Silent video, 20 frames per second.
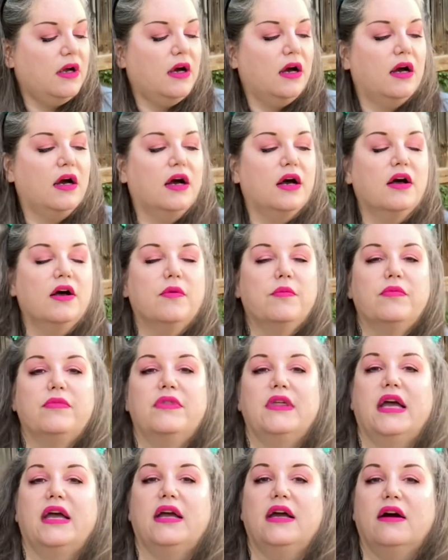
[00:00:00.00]
Um,
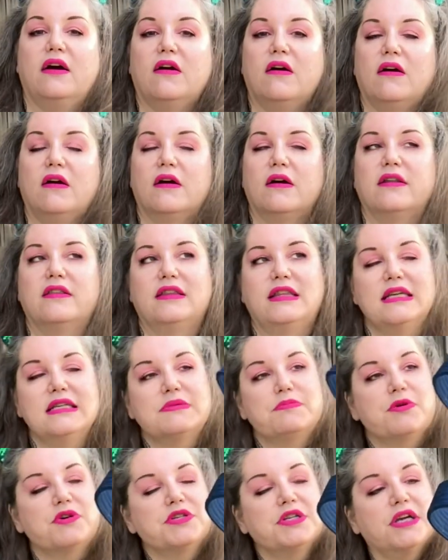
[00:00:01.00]
they are, this
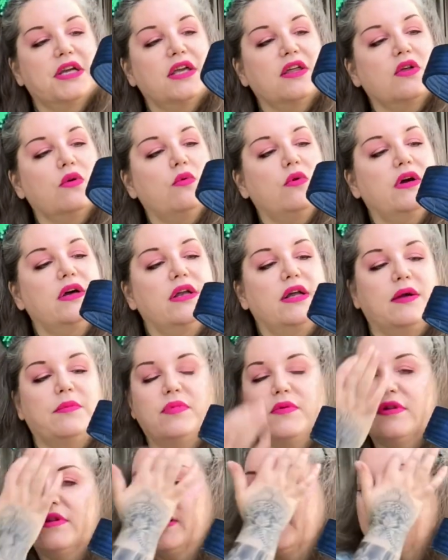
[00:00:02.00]
particular one, I
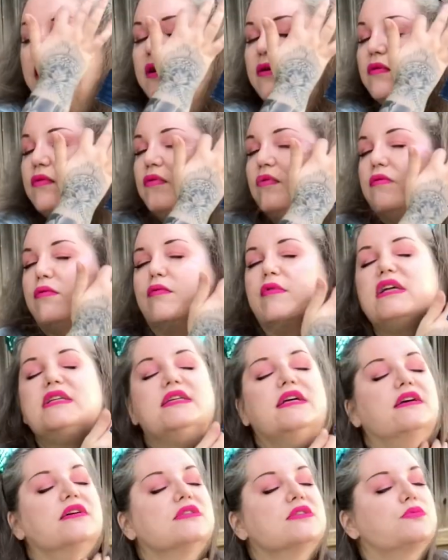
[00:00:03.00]
believe,
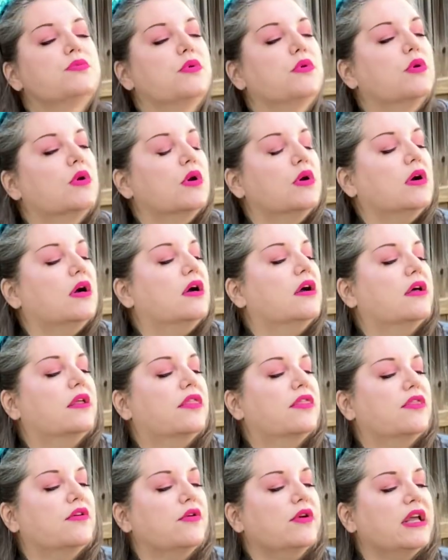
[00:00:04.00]
retails for uh,
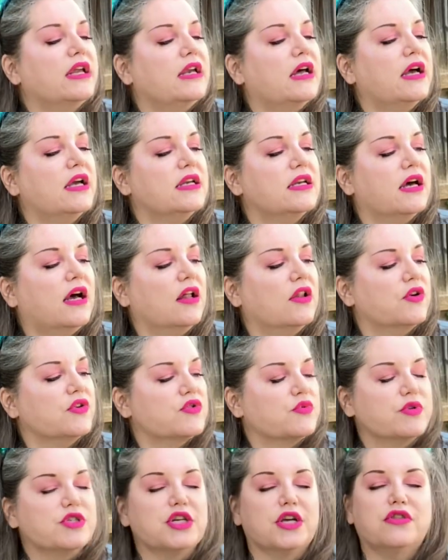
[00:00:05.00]
$39,
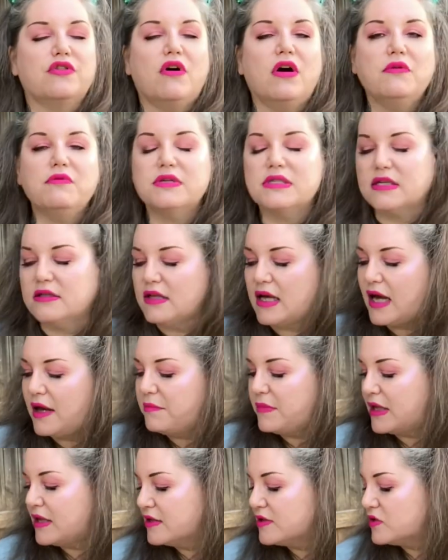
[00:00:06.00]
which I thought was a lot
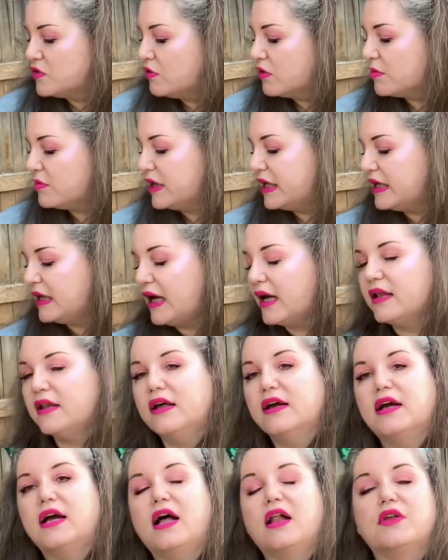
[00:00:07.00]
because normally
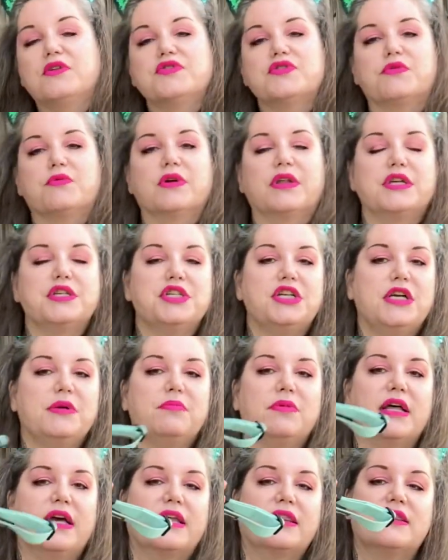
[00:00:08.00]
nylon collars are really cheap.
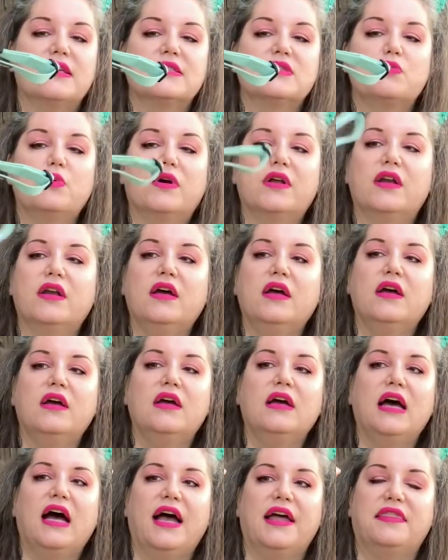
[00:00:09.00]
Like this one,
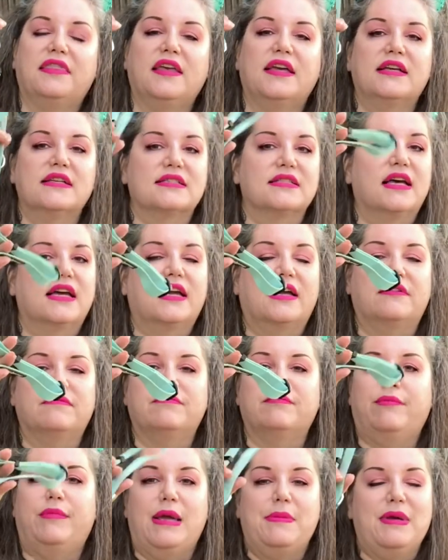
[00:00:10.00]
I think is like
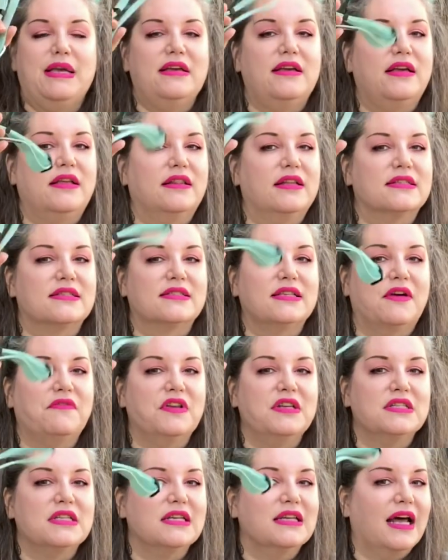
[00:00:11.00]
maybe in the
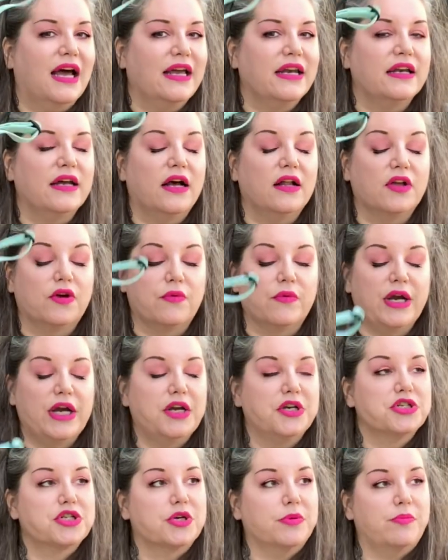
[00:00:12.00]
seven to $9
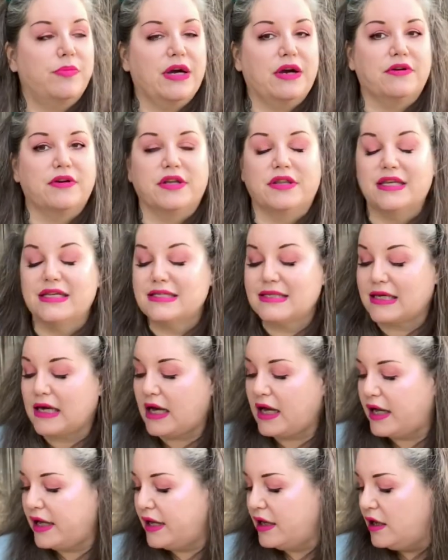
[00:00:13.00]
range compared to this
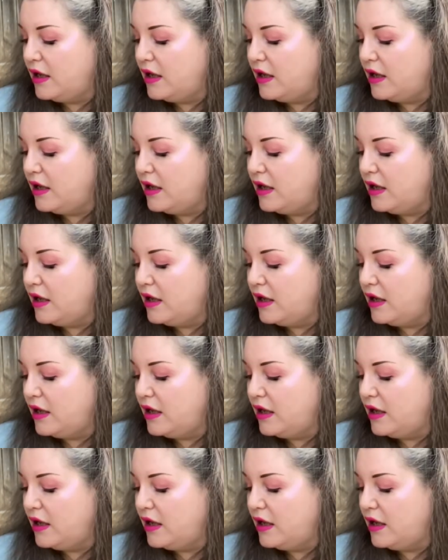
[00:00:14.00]
guy.